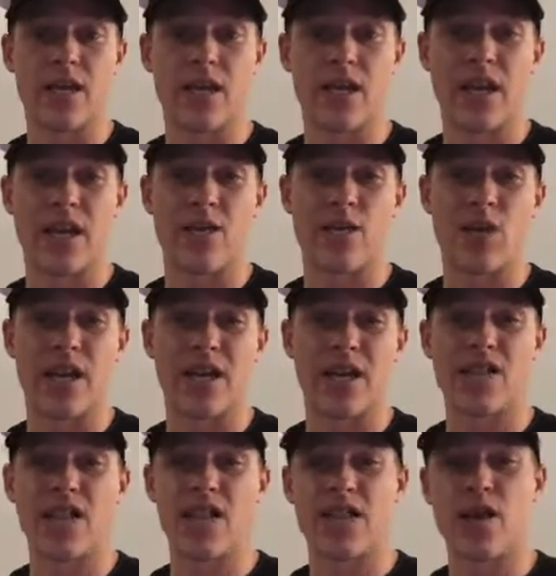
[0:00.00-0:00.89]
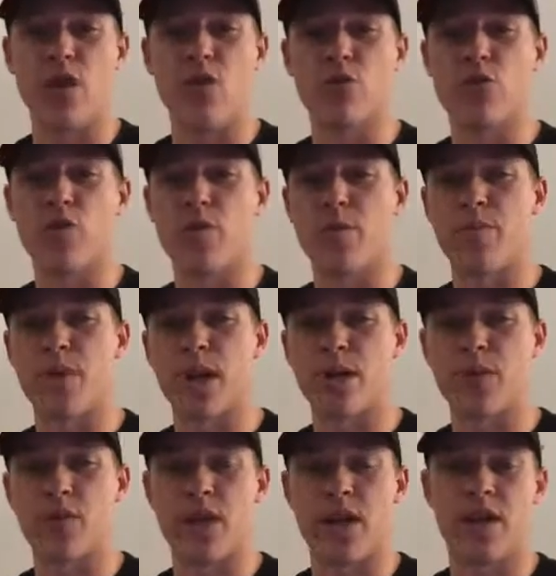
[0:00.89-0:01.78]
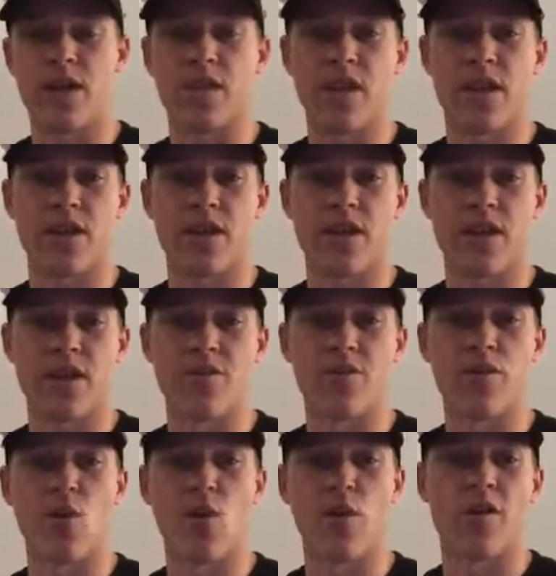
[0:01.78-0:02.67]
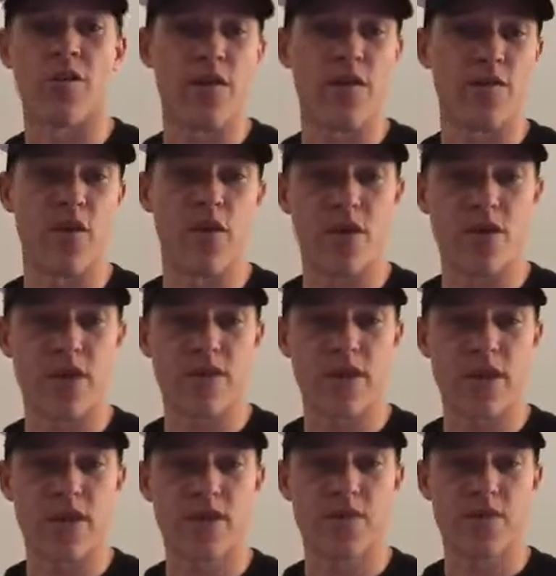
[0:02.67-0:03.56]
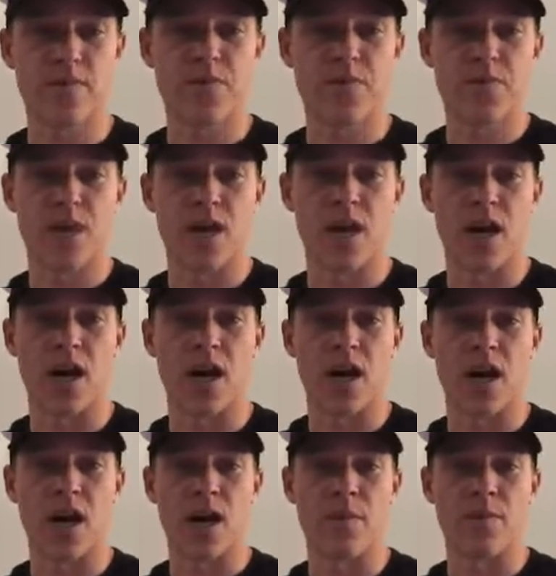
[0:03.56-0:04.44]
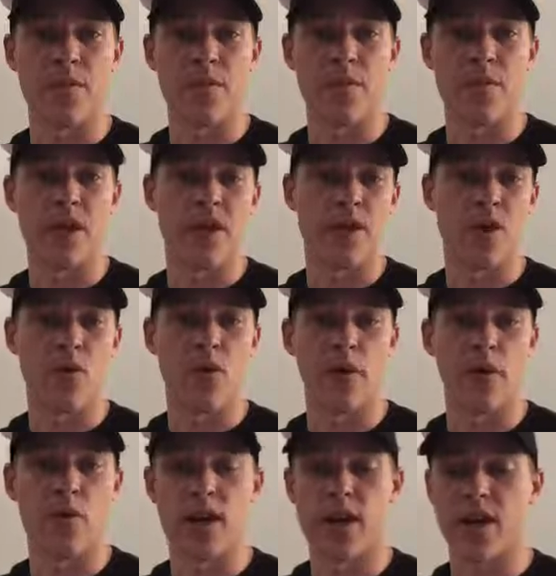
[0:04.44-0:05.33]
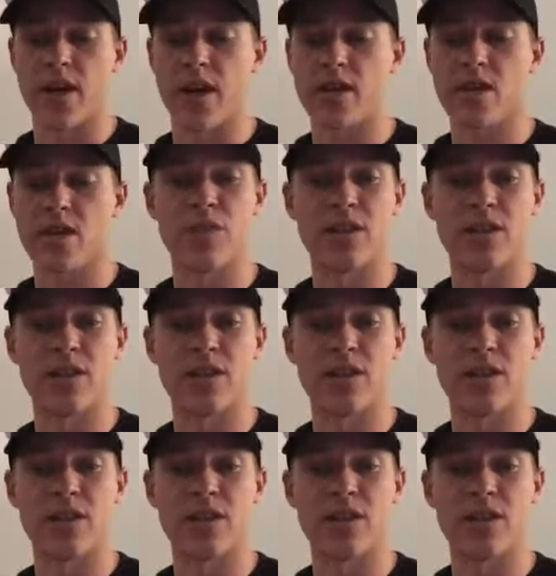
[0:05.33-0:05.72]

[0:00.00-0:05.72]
And when I say knows what Bitcoin is, I think more they've heard of it than knowing what it is.